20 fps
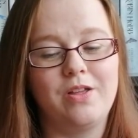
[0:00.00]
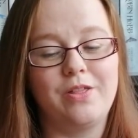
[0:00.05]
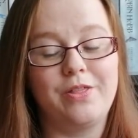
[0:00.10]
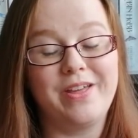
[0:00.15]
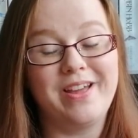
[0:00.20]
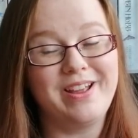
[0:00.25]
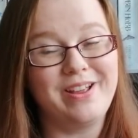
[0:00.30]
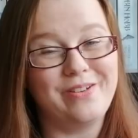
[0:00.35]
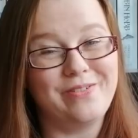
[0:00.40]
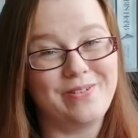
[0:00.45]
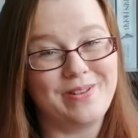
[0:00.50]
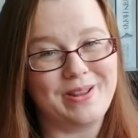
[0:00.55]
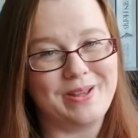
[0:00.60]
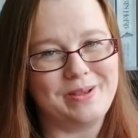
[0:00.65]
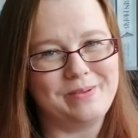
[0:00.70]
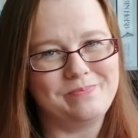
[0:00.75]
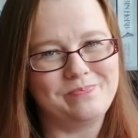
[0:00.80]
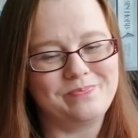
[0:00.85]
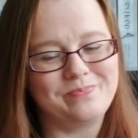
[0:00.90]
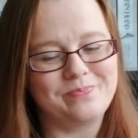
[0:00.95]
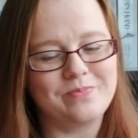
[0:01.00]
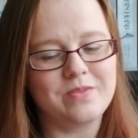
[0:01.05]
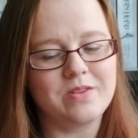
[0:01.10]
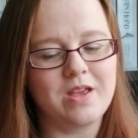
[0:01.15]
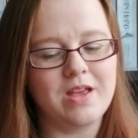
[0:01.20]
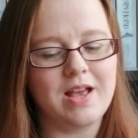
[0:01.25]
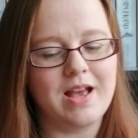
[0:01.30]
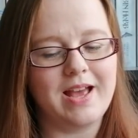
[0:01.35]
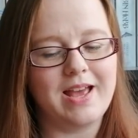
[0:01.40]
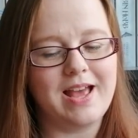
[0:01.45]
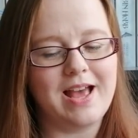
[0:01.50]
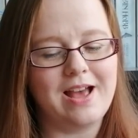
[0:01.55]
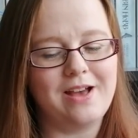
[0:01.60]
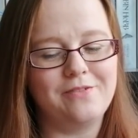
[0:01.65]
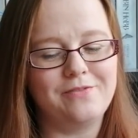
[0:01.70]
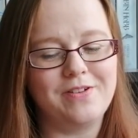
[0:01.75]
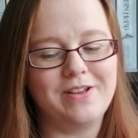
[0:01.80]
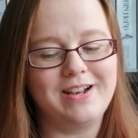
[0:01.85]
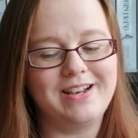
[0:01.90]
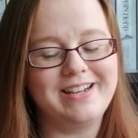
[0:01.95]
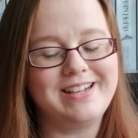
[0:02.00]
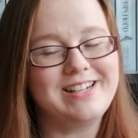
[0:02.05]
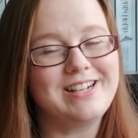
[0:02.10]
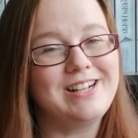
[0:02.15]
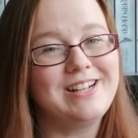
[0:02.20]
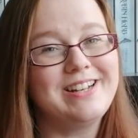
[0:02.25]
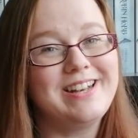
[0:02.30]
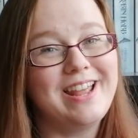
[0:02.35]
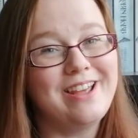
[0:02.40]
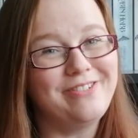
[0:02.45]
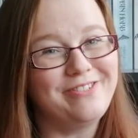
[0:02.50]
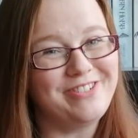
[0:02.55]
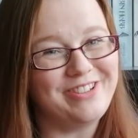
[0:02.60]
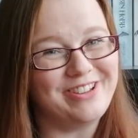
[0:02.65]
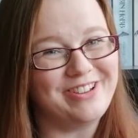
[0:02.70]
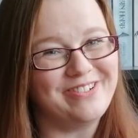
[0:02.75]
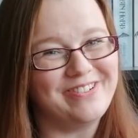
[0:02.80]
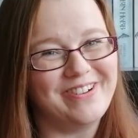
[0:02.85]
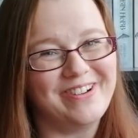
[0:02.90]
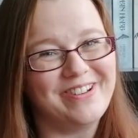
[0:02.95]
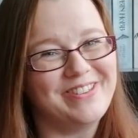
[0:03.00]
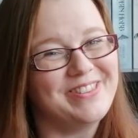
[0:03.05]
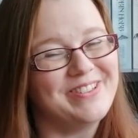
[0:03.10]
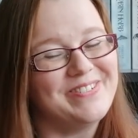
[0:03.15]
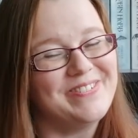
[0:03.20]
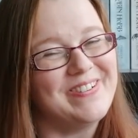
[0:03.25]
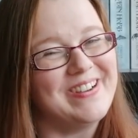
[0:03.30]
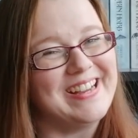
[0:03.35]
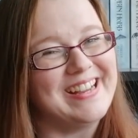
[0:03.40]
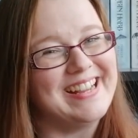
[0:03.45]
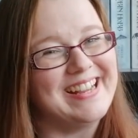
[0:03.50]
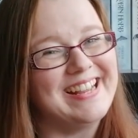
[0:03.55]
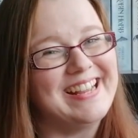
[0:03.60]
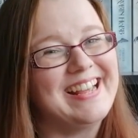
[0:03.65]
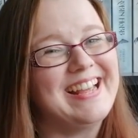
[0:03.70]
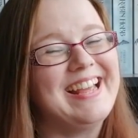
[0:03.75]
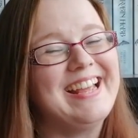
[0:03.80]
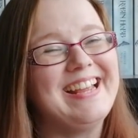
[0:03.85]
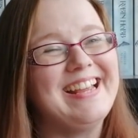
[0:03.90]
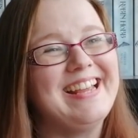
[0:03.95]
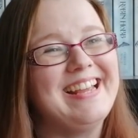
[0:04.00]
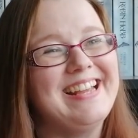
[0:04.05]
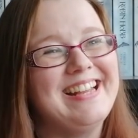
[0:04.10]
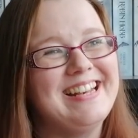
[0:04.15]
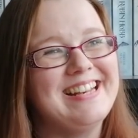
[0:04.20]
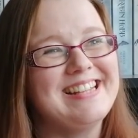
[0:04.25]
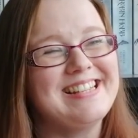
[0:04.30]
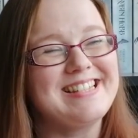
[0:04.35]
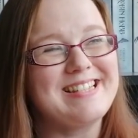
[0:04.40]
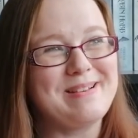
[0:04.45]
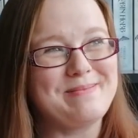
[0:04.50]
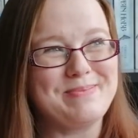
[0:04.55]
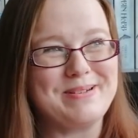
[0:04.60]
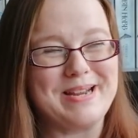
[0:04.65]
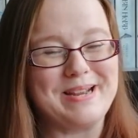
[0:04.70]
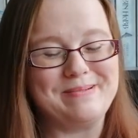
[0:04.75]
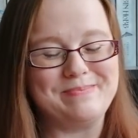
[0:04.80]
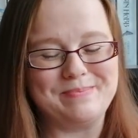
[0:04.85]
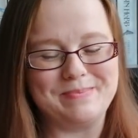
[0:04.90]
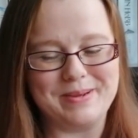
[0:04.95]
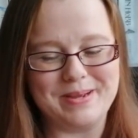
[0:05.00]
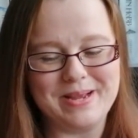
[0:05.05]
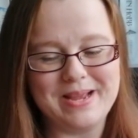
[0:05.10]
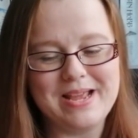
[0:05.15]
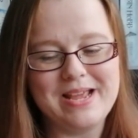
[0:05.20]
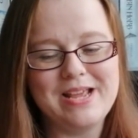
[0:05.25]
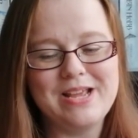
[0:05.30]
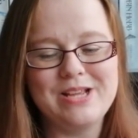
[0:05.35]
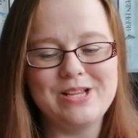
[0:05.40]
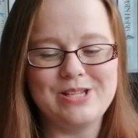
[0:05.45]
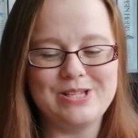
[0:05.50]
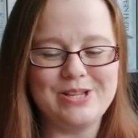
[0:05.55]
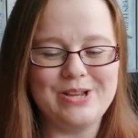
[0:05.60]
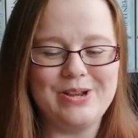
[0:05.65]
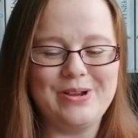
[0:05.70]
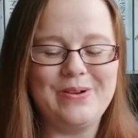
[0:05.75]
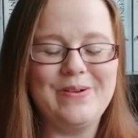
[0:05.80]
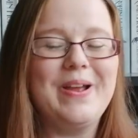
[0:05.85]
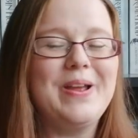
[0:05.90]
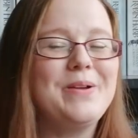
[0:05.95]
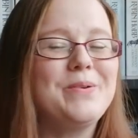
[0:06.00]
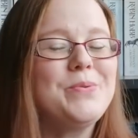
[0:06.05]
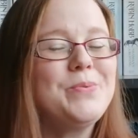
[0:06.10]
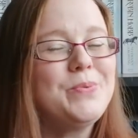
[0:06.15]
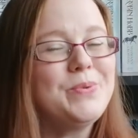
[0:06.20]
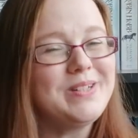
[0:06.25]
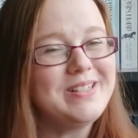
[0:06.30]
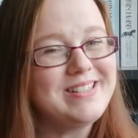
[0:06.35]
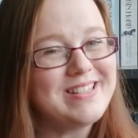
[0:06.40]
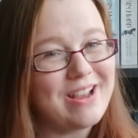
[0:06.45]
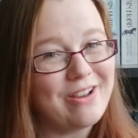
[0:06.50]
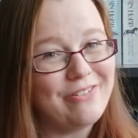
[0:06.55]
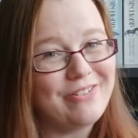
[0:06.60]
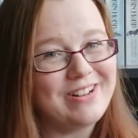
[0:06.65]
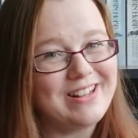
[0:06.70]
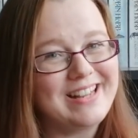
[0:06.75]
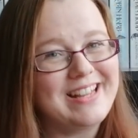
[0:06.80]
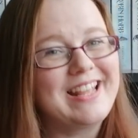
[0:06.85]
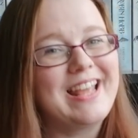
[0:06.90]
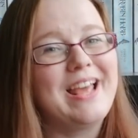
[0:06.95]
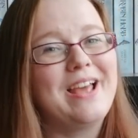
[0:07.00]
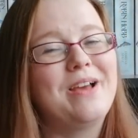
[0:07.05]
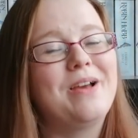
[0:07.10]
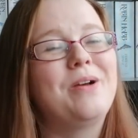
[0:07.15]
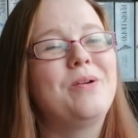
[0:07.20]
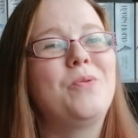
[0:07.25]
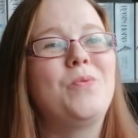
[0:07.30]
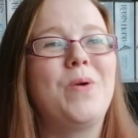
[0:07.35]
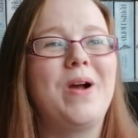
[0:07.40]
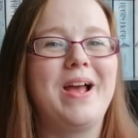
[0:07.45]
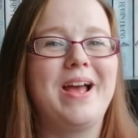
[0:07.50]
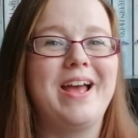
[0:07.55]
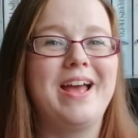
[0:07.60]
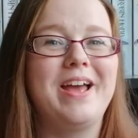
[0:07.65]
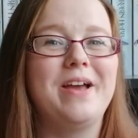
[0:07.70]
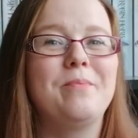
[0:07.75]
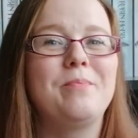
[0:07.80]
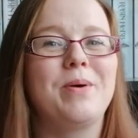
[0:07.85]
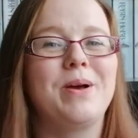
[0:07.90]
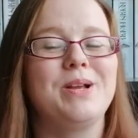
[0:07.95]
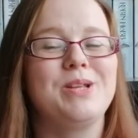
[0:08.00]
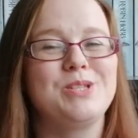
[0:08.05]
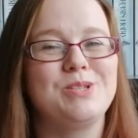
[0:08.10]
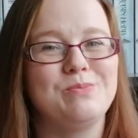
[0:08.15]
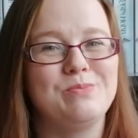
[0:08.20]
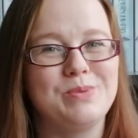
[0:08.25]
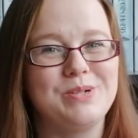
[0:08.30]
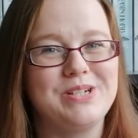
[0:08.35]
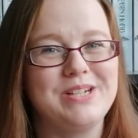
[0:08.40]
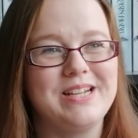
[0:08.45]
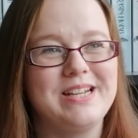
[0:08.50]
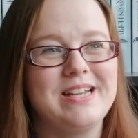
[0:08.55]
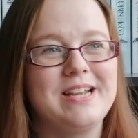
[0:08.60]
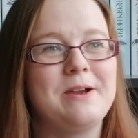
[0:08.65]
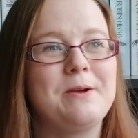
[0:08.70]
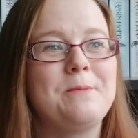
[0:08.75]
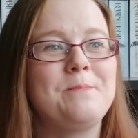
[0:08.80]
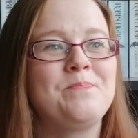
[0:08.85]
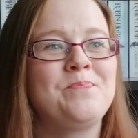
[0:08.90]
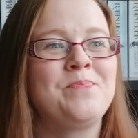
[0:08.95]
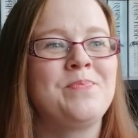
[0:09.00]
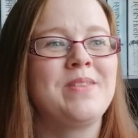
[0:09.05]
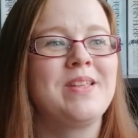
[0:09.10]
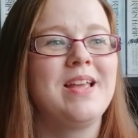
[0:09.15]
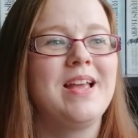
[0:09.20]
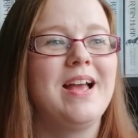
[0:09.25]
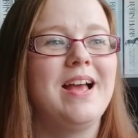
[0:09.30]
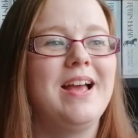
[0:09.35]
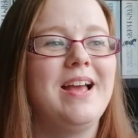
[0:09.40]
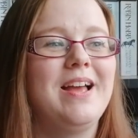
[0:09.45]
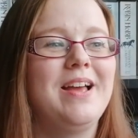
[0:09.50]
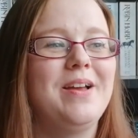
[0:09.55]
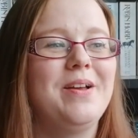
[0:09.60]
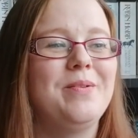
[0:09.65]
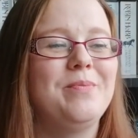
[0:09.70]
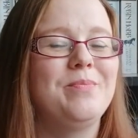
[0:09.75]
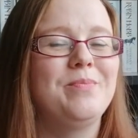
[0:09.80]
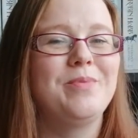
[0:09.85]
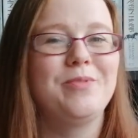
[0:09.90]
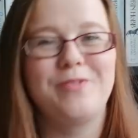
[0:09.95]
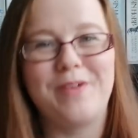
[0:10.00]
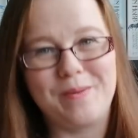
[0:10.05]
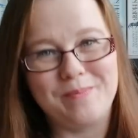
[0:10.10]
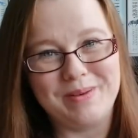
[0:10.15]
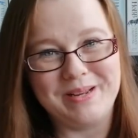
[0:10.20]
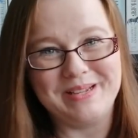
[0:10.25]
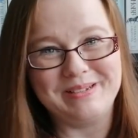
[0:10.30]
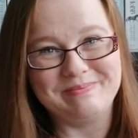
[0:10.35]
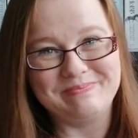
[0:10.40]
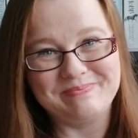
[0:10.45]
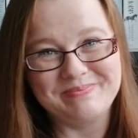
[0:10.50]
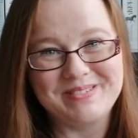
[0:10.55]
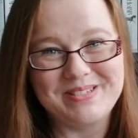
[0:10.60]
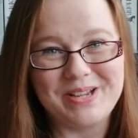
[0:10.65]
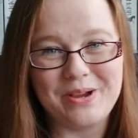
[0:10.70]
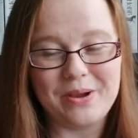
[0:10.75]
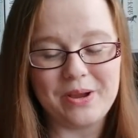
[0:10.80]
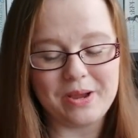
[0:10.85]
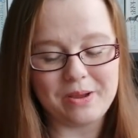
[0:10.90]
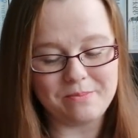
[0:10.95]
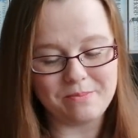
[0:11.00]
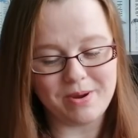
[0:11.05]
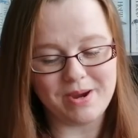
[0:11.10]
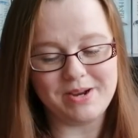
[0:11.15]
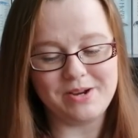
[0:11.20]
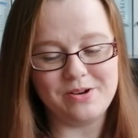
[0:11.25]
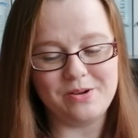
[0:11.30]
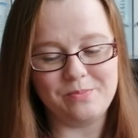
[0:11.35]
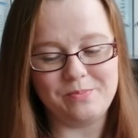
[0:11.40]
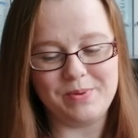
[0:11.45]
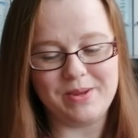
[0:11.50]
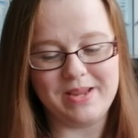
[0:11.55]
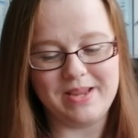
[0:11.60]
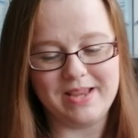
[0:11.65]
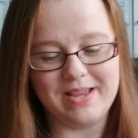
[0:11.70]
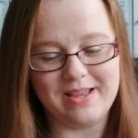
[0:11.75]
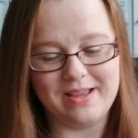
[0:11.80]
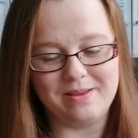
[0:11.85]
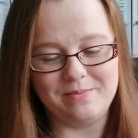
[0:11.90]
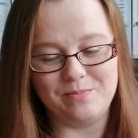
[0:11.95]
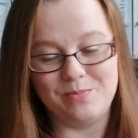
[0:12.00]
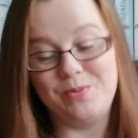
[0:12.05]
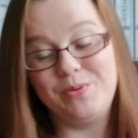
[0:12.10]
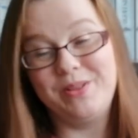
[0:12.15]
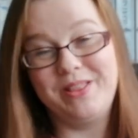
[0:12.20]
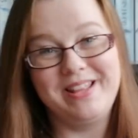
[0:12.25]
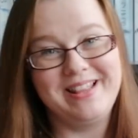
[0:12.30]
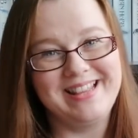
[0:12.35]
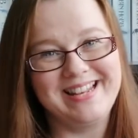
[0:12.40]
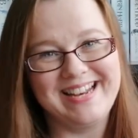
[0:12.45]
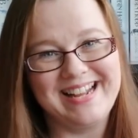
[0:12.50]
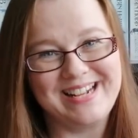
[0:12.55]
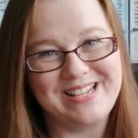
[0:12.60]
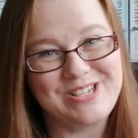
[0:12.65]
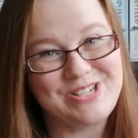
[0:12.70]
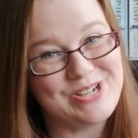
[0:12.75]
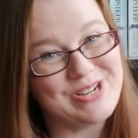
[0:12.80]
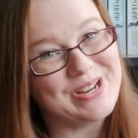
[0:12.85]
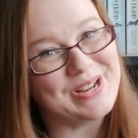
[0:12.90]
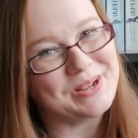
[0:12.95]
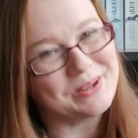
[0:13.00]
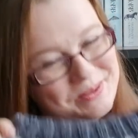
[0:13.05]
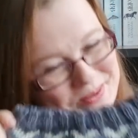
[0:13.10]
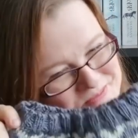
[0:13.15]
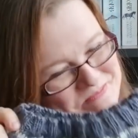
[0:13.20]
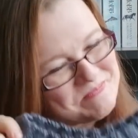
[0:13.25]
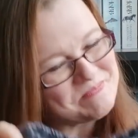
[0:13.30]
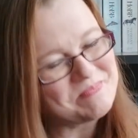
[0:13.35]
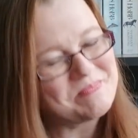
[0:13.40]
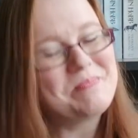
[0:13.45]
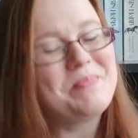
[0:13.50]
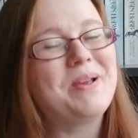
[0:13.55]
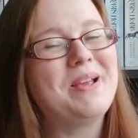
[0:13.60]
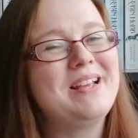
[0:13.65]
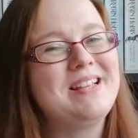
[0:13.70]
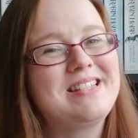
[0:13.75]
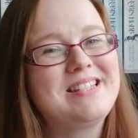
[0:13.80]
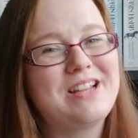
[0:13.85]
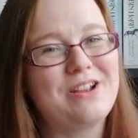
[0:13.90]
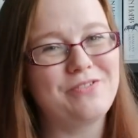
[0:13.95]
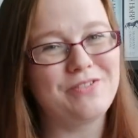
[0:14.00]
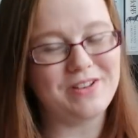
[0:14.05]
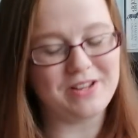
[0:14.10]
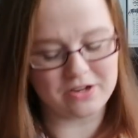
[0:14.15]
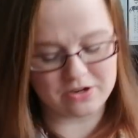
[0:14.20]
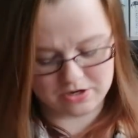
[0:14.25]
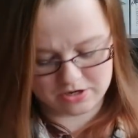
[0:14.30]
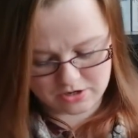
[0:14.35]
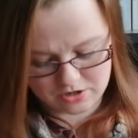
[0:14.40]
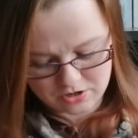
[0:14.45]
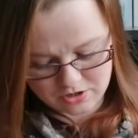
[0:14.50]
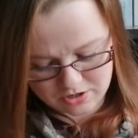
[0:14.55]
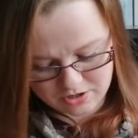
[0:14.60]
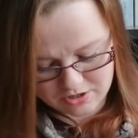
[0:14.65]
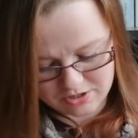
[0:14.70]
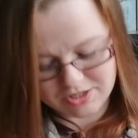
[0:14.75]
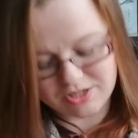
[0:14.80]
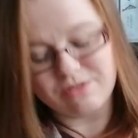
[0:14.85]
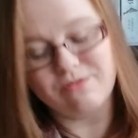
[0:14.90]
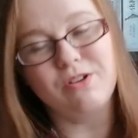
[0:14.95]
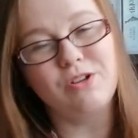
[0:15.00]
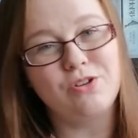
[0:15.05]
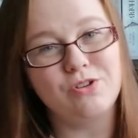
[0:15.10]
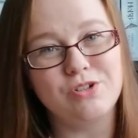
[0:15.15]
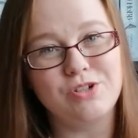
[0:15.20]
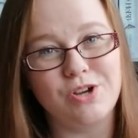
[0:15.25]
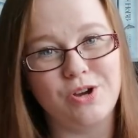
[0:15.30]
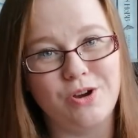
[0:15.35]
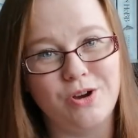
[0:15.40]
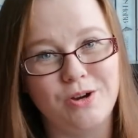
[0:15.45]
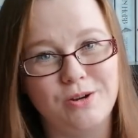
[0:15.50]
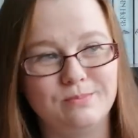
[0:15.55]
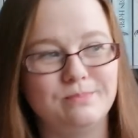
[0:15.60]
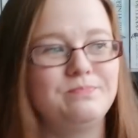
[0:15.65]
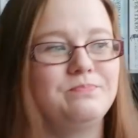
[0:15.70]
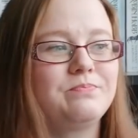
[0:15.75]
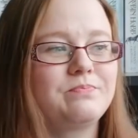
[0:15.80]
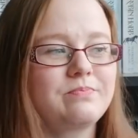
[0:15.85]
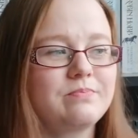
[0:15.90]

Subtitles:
thankfully I have a little nephew on the way in September, so it will definitely get wear by somebody family. So it might not be within the next year, but it's definitely going to go to a good home